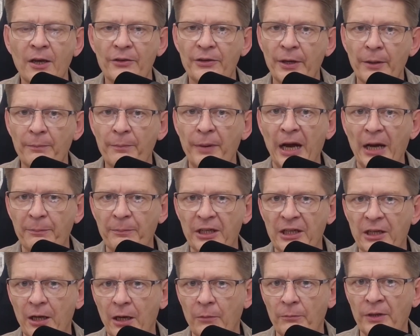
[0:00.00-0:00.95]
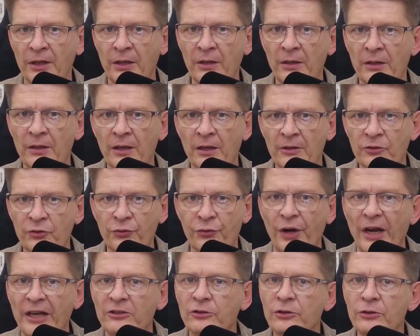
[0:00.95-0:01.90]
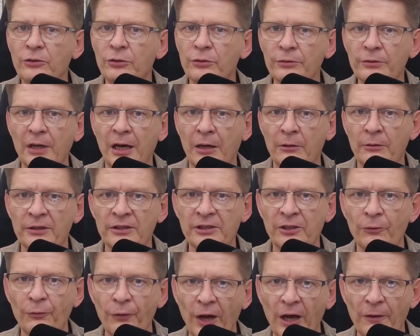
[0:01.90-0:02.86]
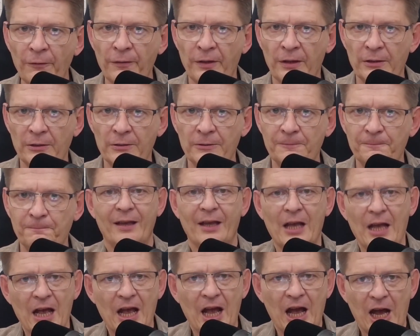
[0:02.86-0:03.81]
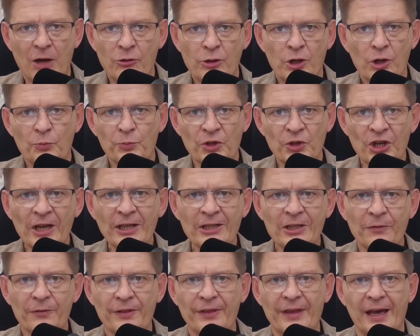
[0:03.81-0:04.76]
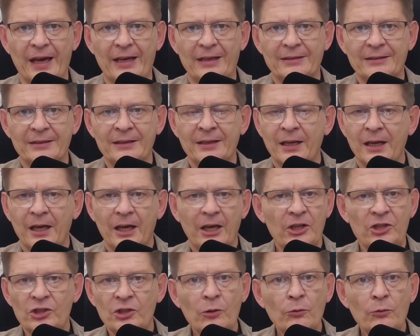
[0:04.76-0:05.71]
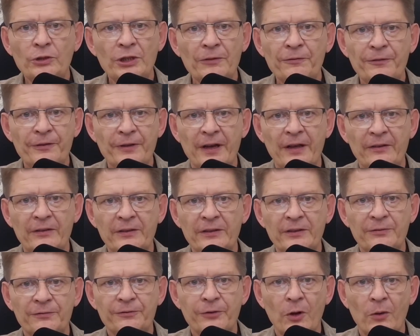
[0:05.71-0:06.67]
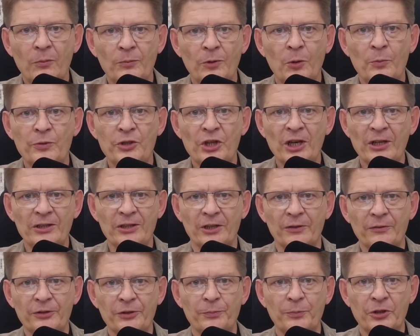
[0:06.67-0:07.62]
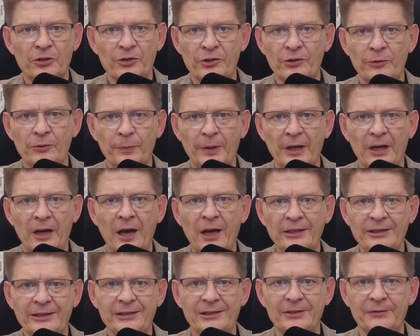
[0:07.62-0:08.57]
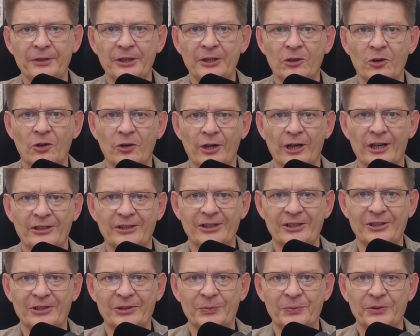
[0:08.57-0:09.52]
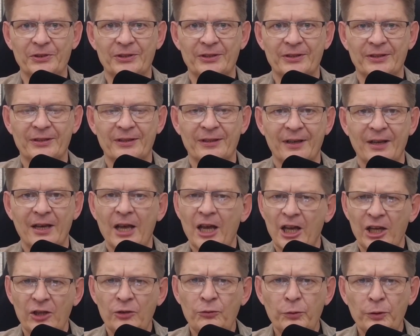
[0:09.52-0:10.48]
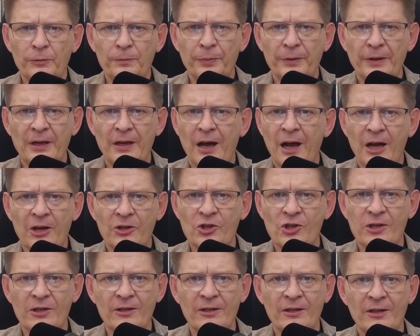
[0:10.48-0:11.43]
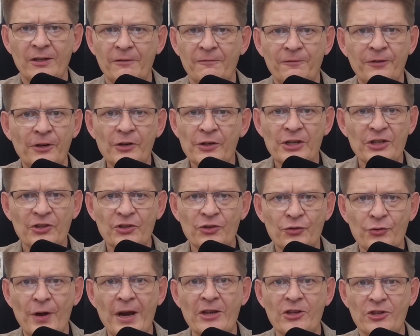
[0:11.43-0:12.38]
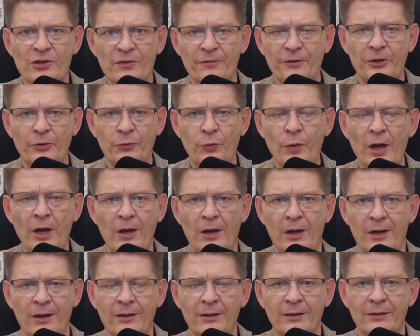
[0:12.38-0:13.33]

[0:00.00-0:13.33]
thereby becoming a threat to our survival. Our objective, then, is no different from objectives pursued by other living organisms. It would be actually very strange if it were.